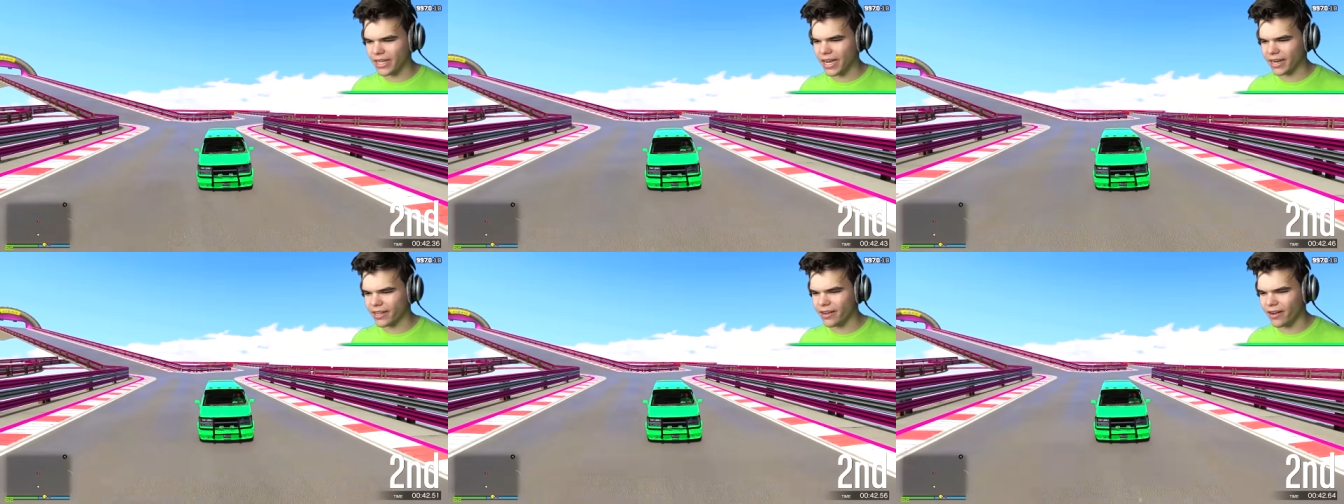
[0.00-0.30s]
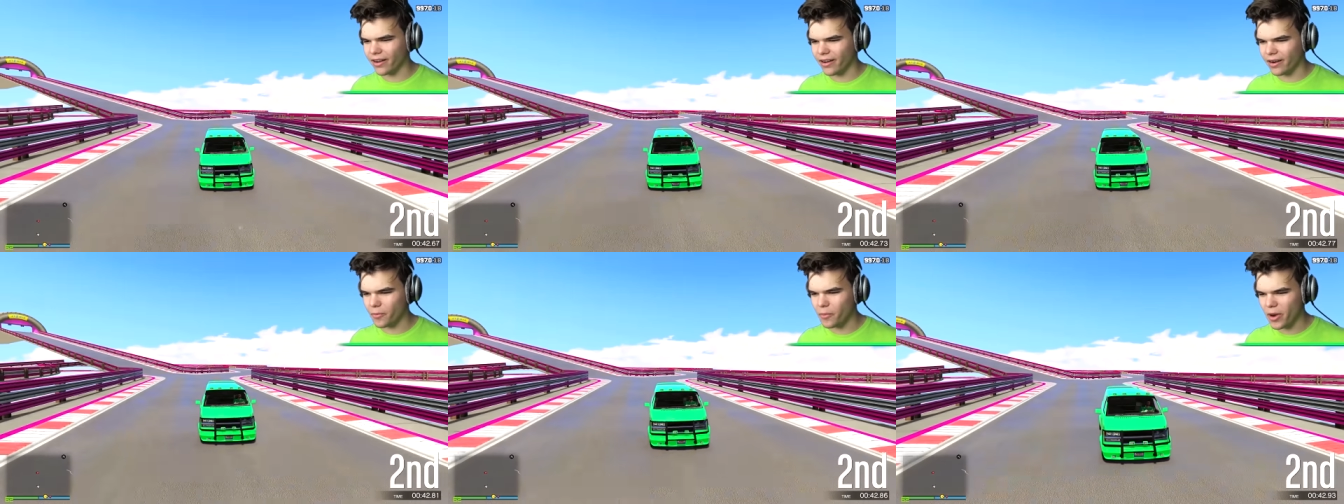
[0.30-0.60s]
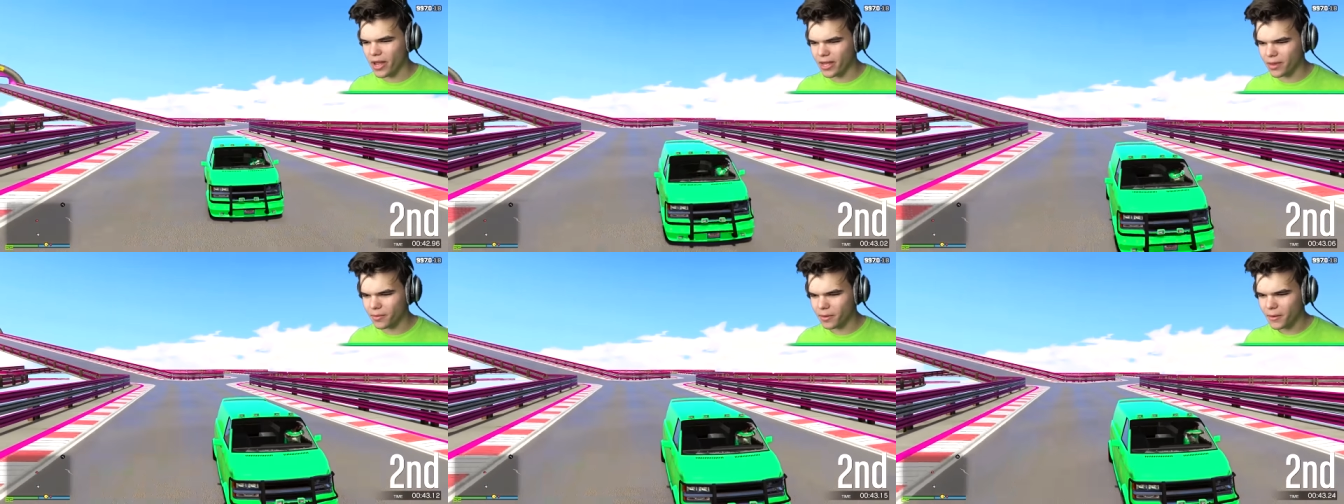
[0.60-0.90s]
That car. Please,
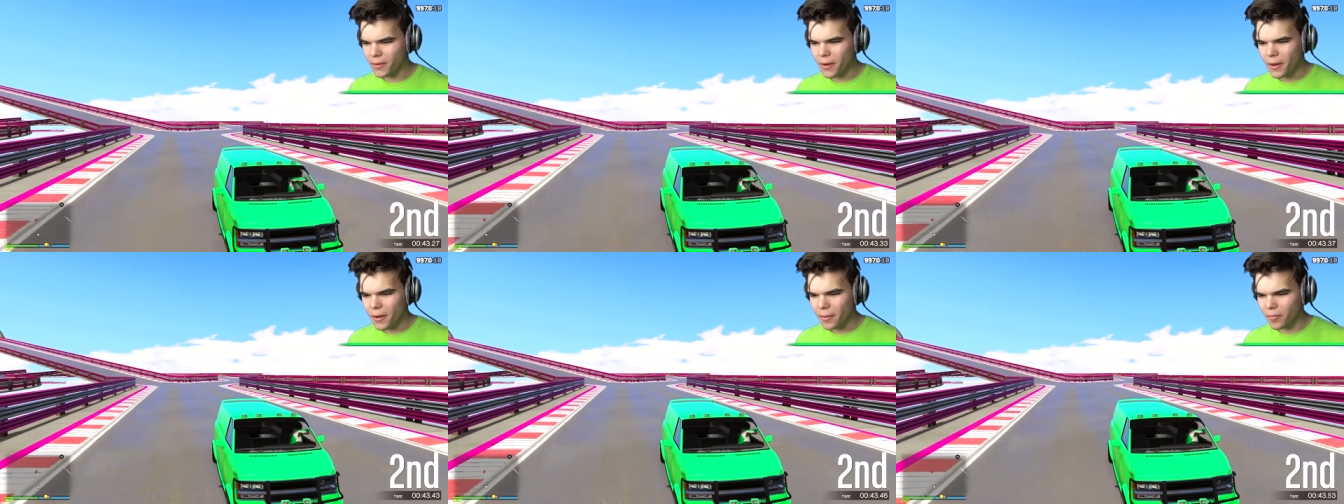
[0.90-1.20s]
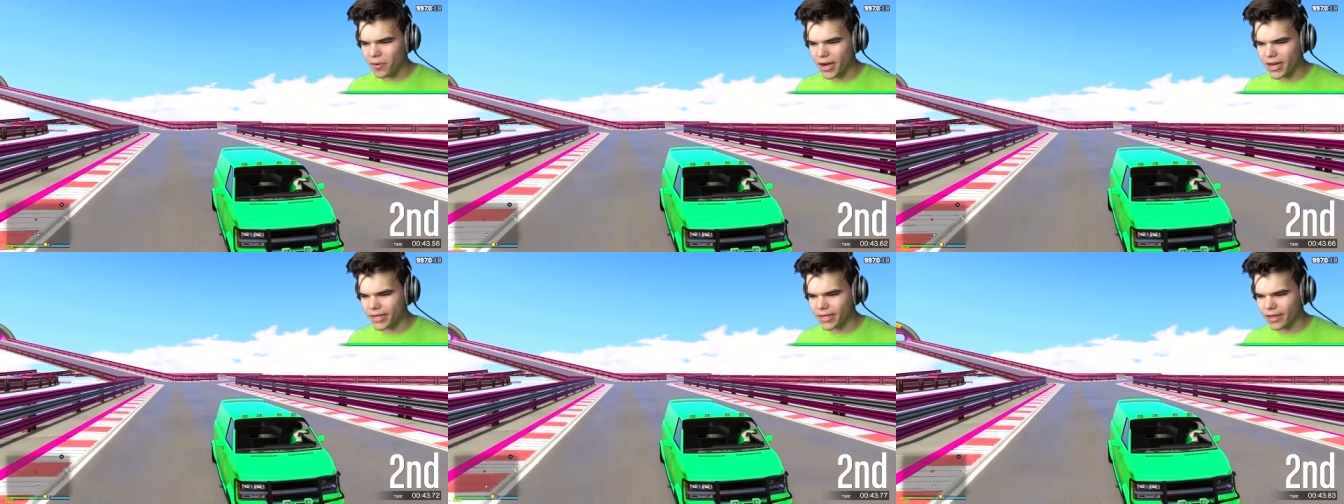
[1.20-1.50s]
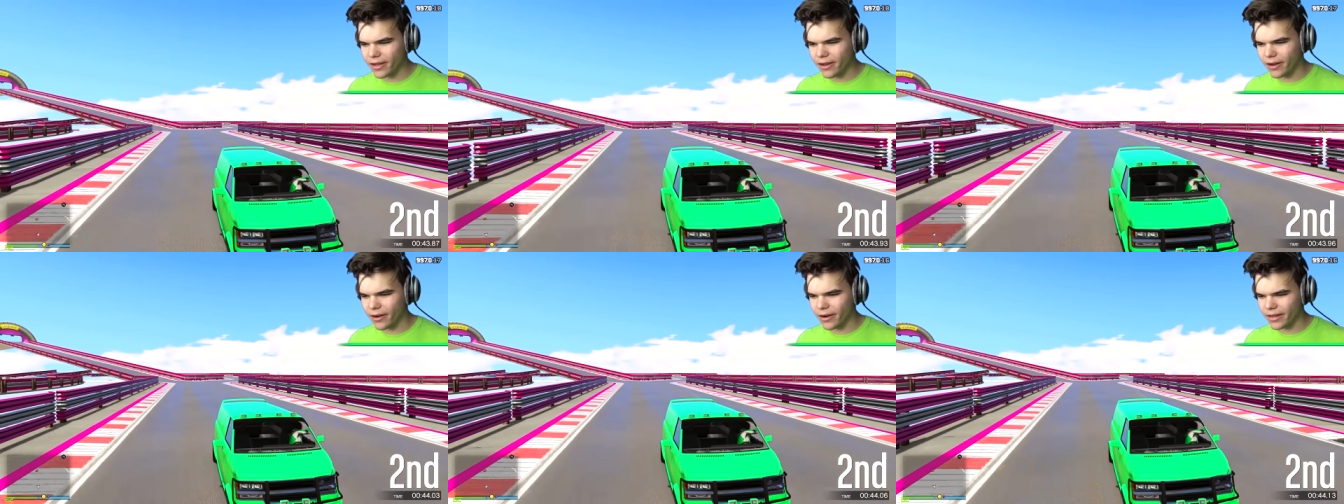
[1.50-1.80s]
break, do not break the
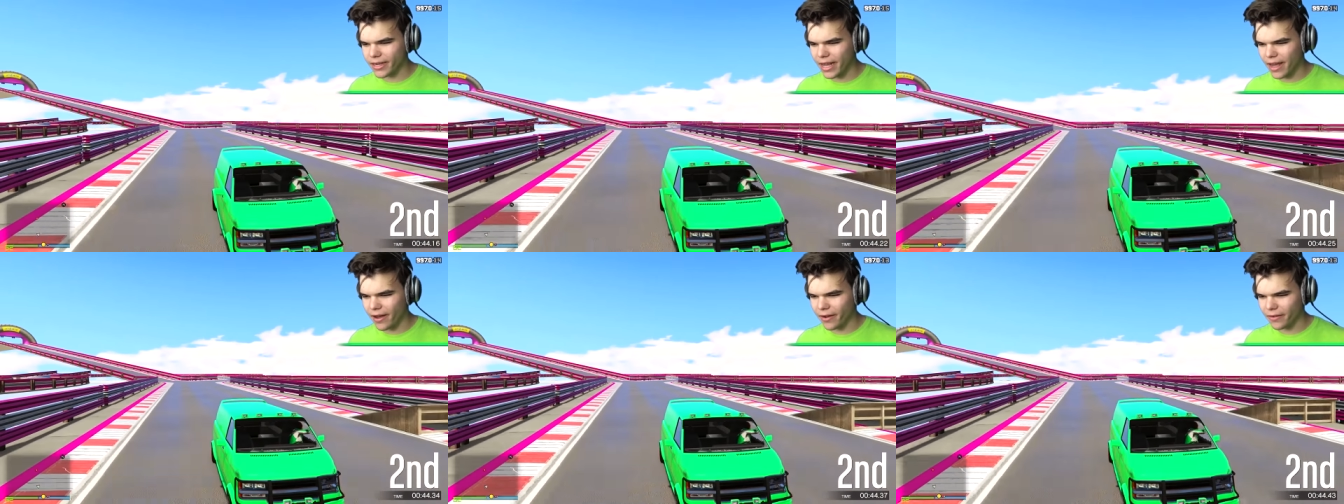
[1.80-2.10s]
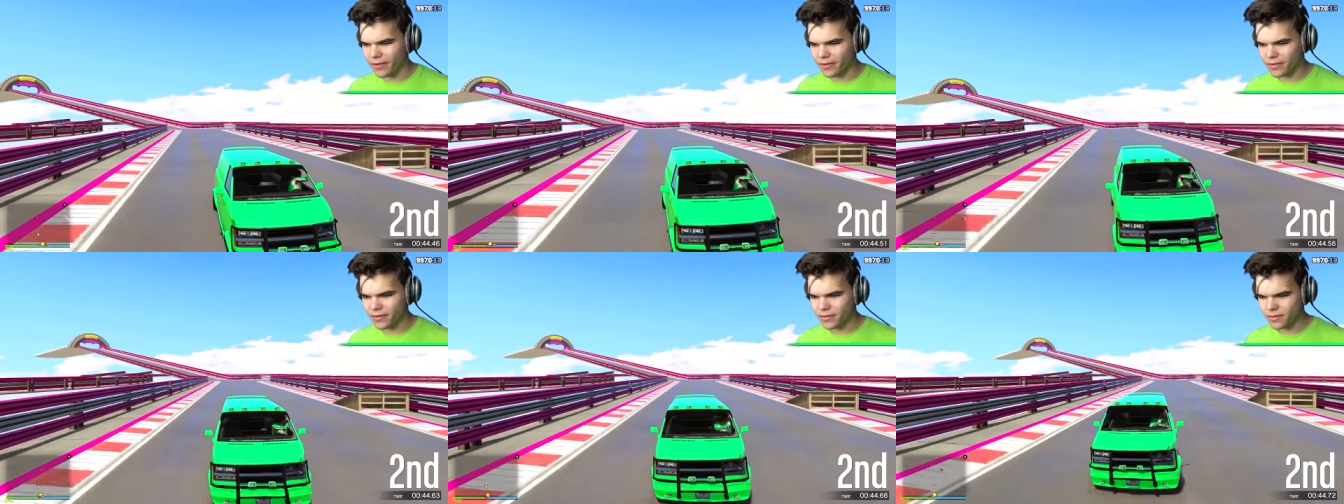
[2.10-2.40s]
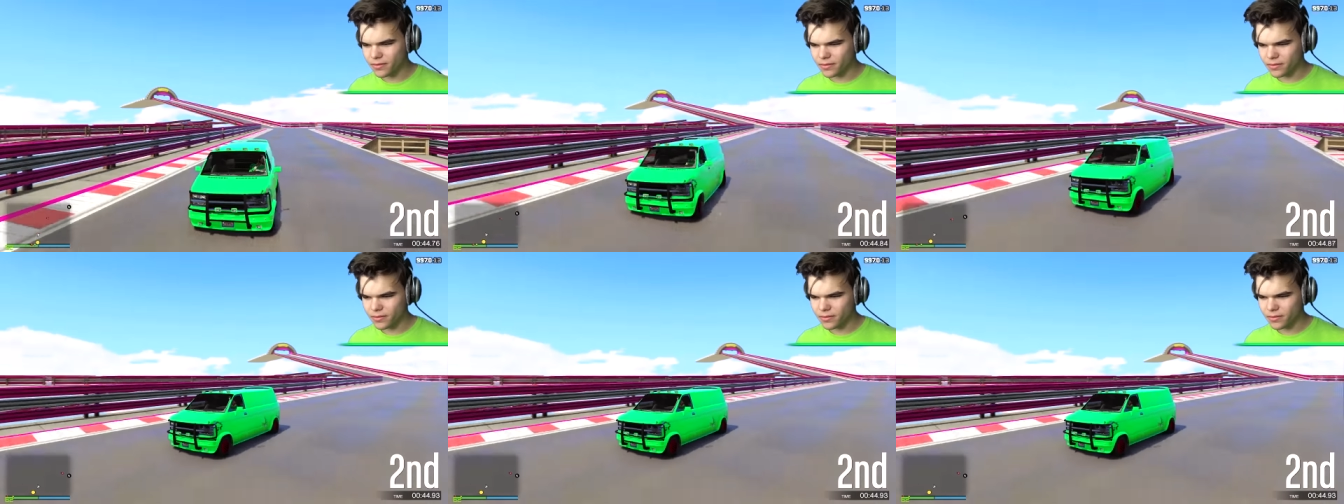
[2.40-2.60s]
car down. Shoot at me.